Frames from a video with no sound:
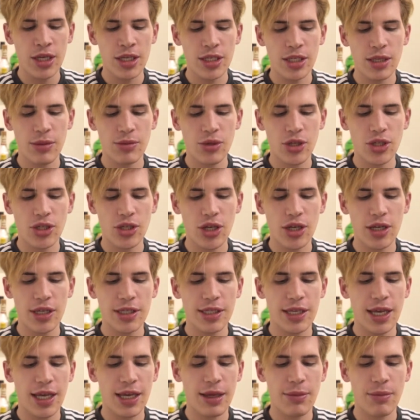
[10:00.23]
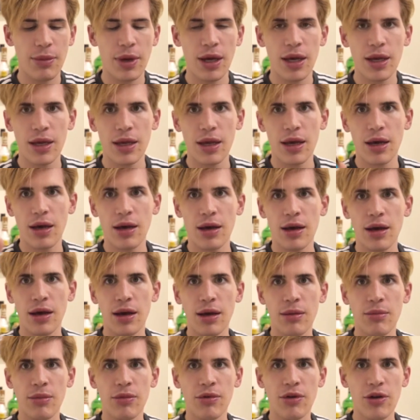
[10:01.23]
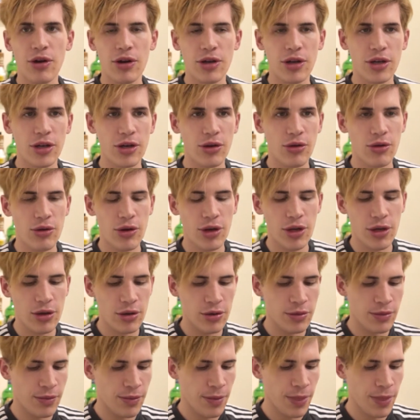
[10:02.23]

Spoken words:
So I'm just going to take my Moroccan oil,